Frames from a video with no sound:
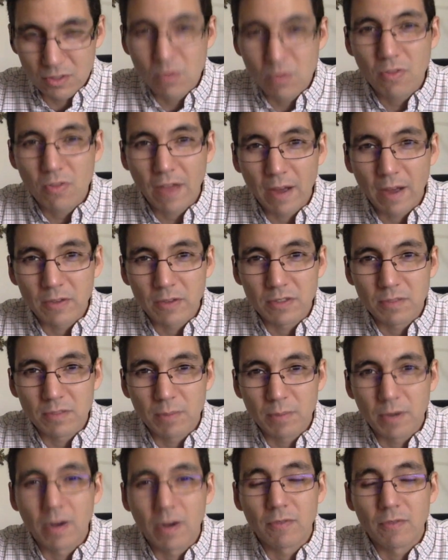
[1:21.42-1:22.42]

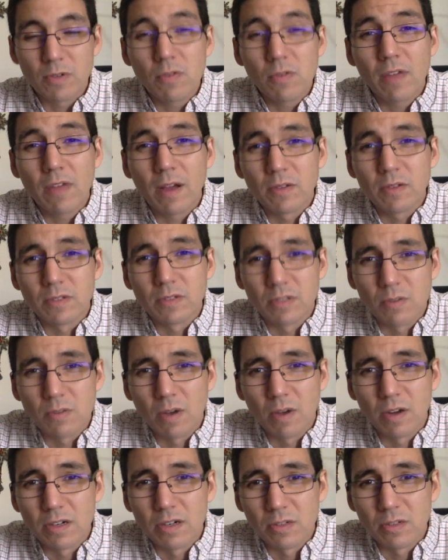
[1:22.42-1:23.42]
2000, paragraph
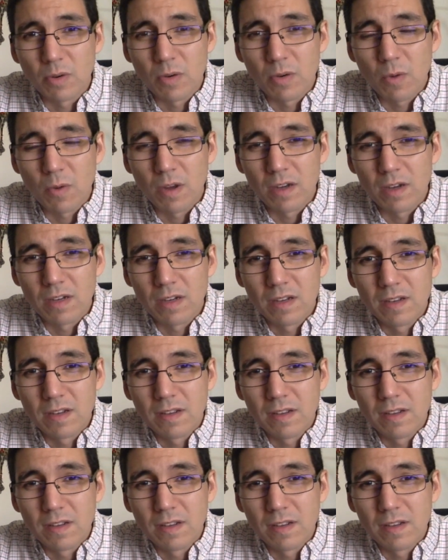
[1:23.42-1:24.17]
2221.